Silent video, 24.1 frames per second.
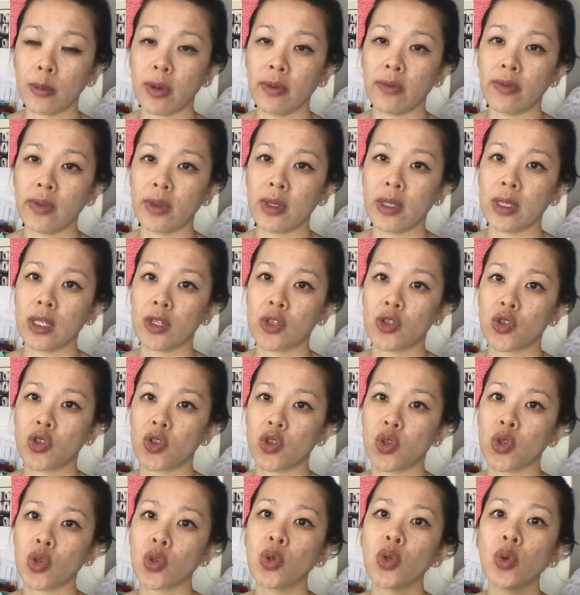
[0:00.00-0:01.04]
of the
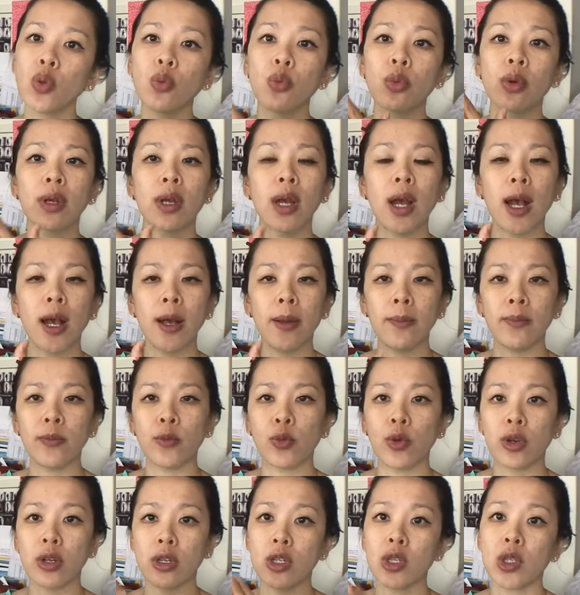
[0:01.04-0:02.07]
shoe
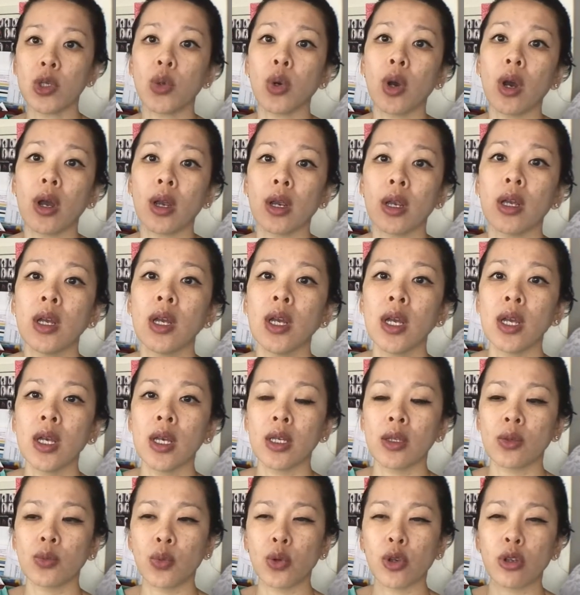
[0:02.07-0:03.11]

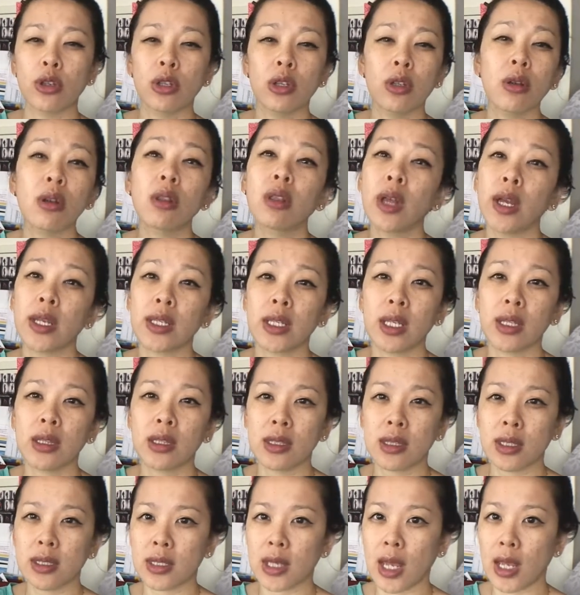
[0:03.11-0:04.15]
where you're liking the
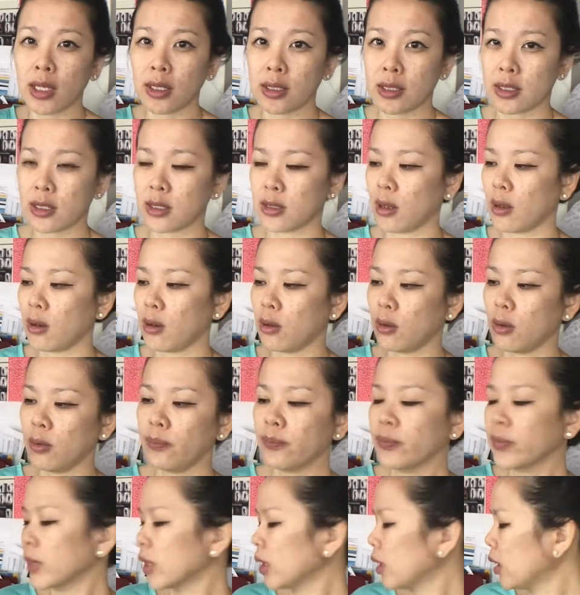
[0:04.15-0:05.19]
design. So
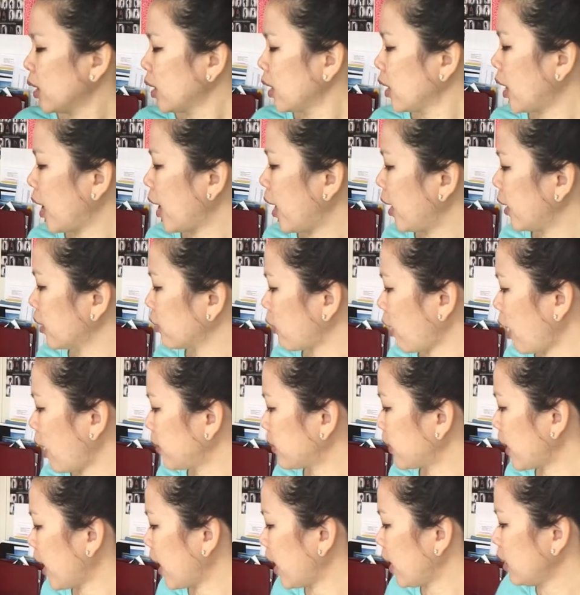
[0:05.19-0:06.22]
grab
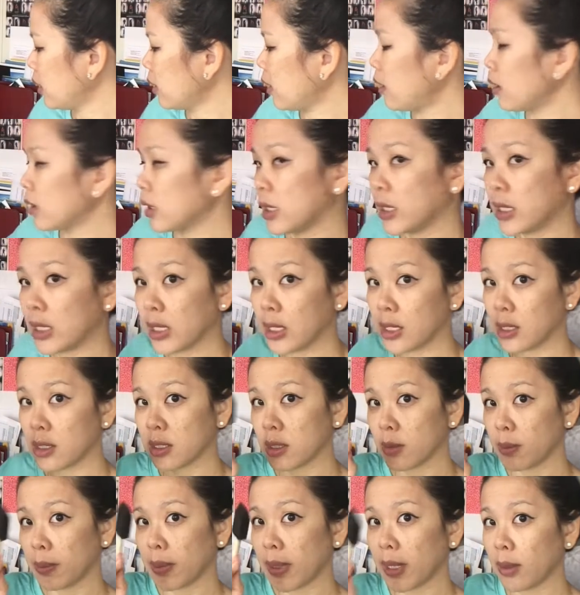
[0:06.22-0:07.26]
that. All you need is
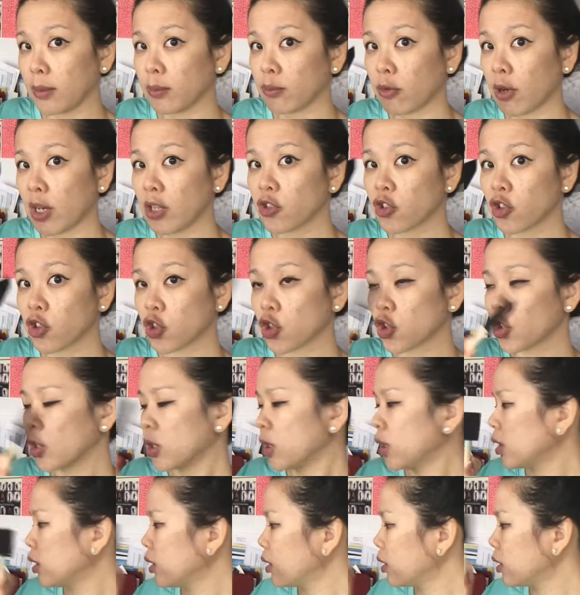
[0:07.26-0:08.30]
a paintbrush.
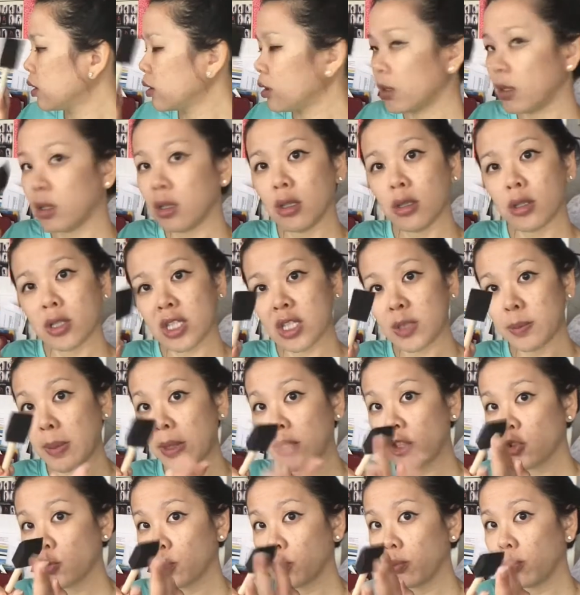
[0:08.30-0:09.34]
Little
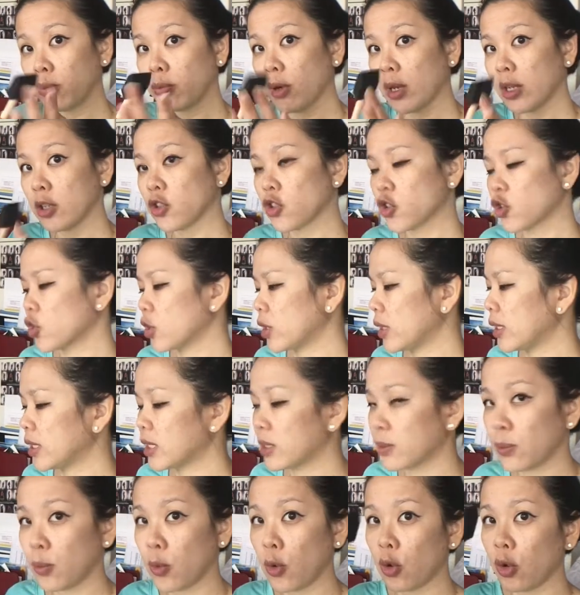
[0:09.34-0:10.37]
sponge brush is
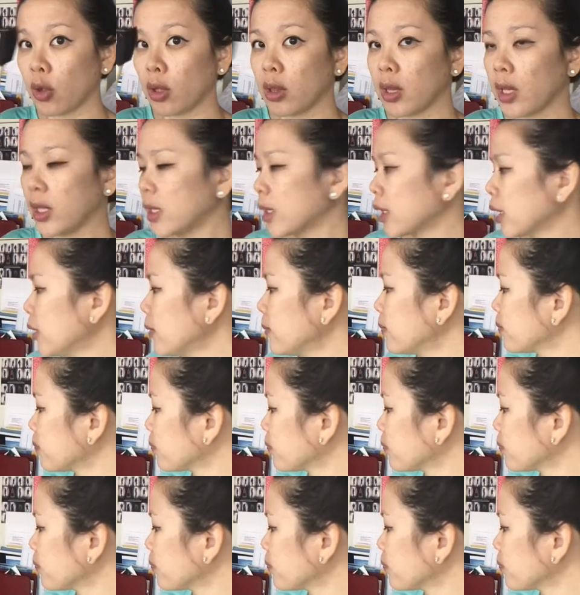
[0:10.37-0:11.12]
more like it.